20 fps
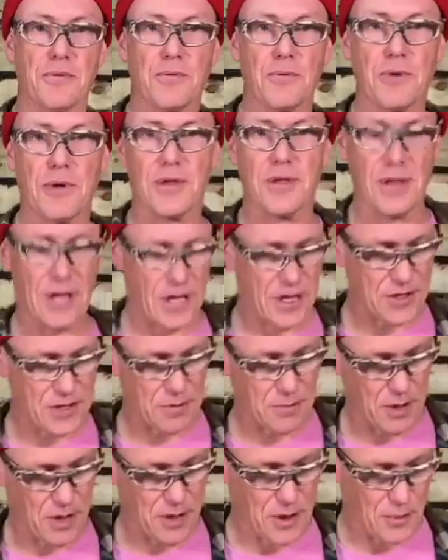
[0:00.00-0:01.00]
with
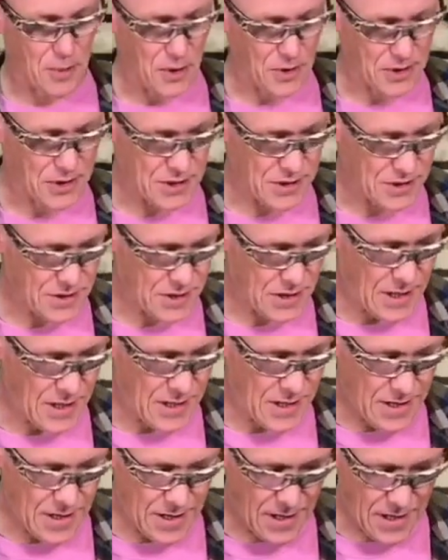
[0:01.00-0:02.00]
Shimano boxes.
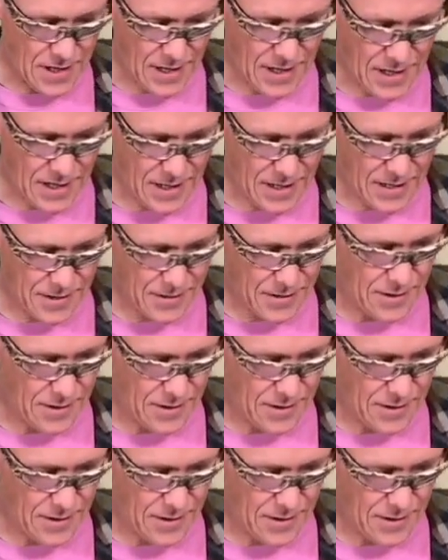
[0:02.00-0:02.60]
And